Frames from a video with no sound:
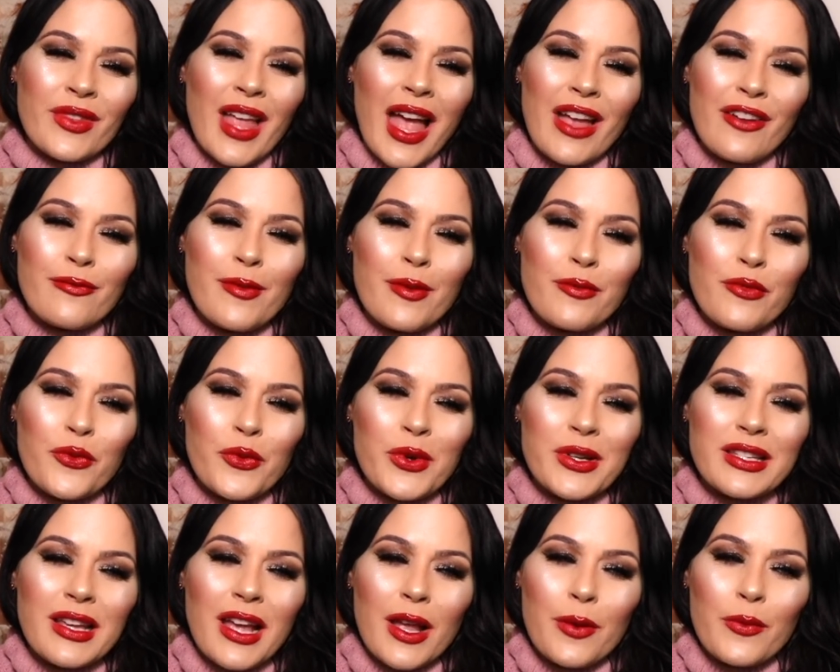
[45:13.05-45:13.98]
I remember
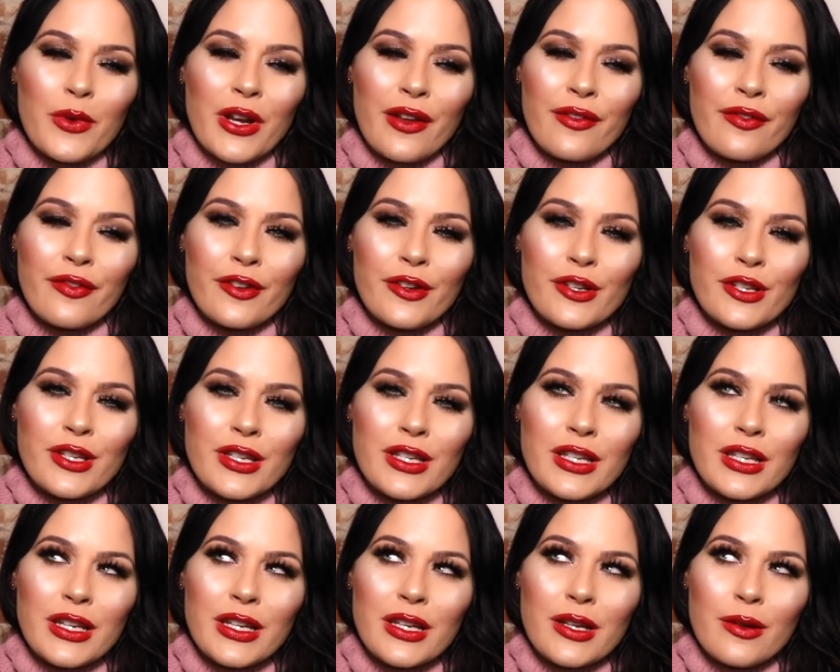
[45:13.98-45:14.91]
one time when I
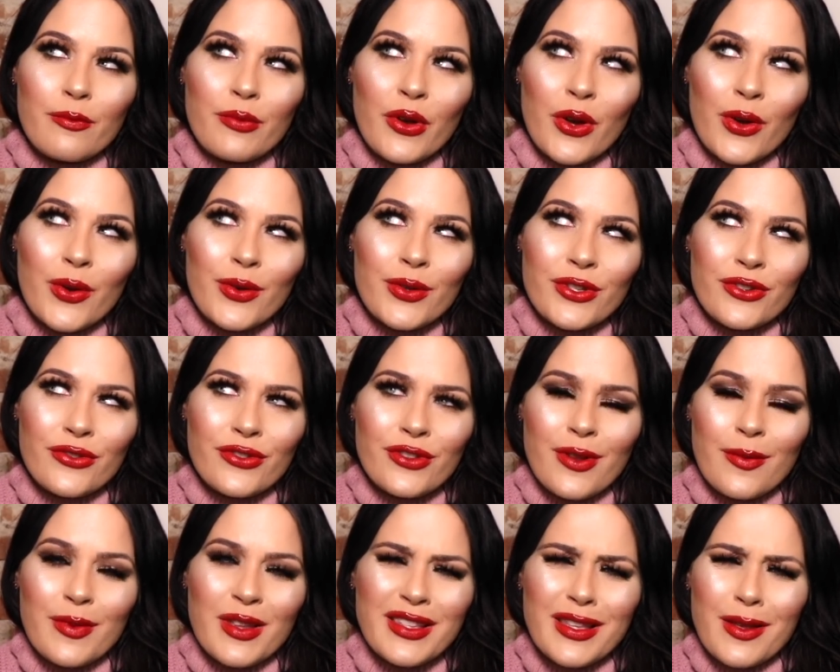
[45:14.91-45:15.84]
first did a post or
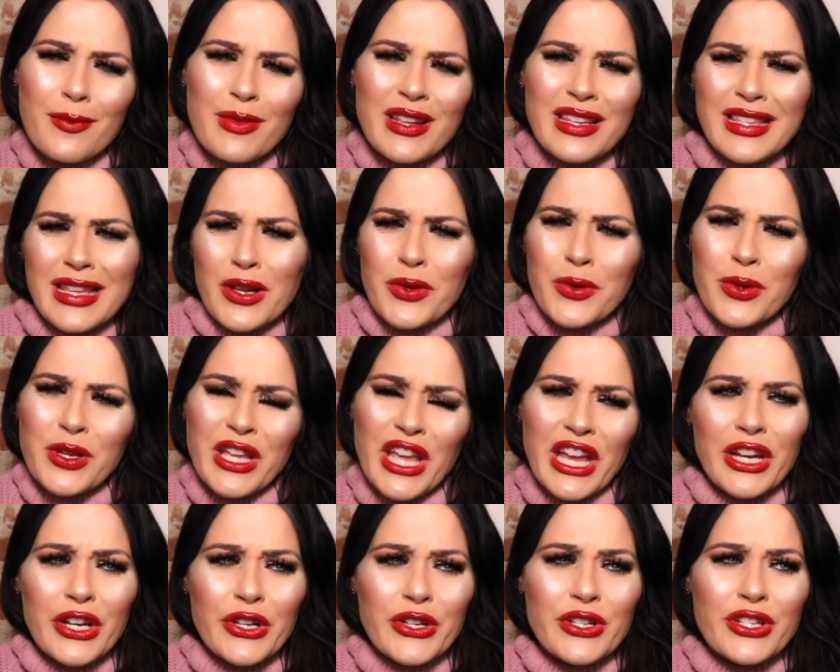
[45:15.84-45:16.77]
something, somebody said, who
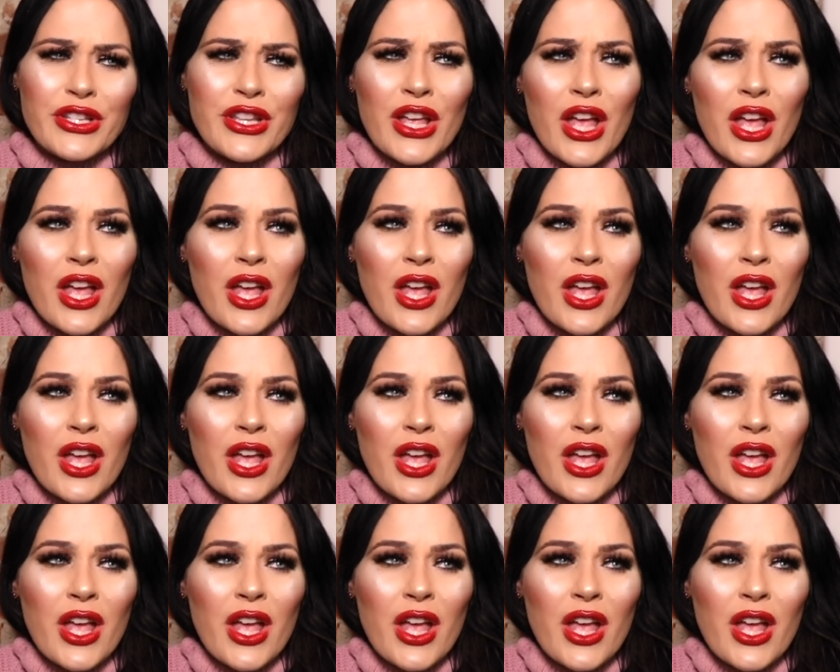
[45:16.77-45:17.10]
cares?